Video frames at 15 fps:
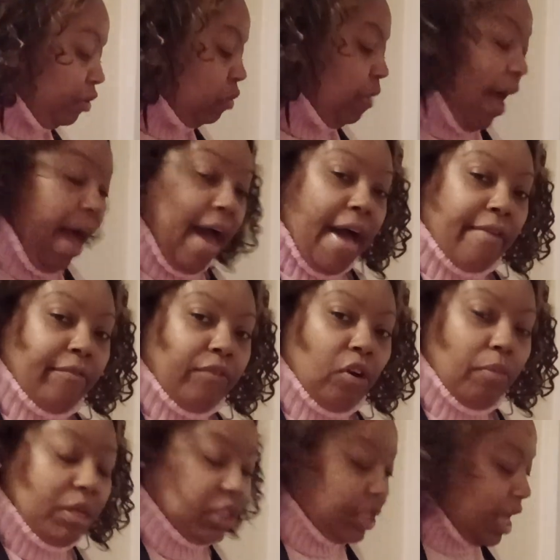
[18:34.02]
you have
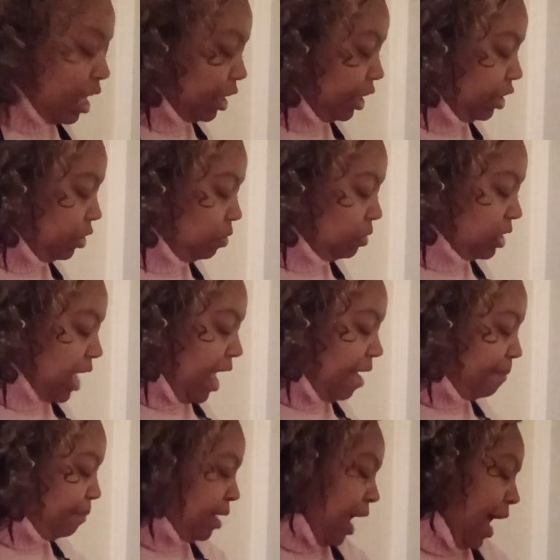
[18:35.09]
vermicelli, use
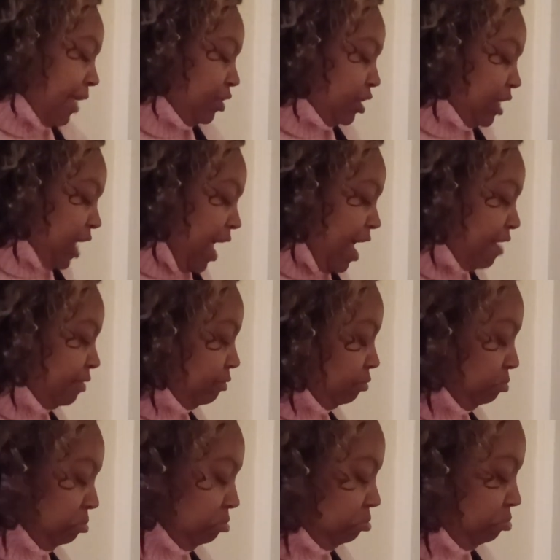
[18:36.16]
that. But I just have
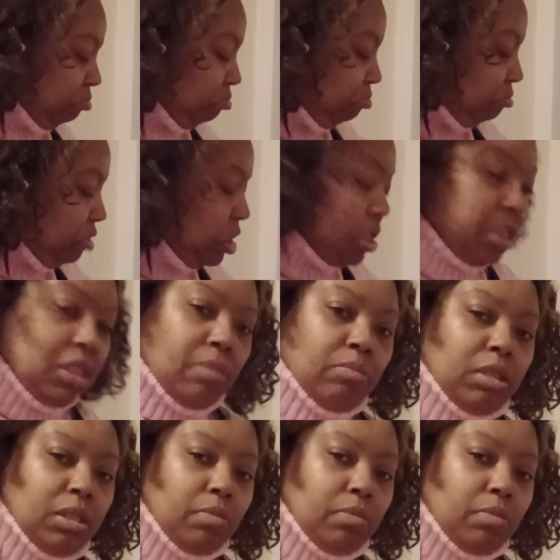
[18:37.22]
just some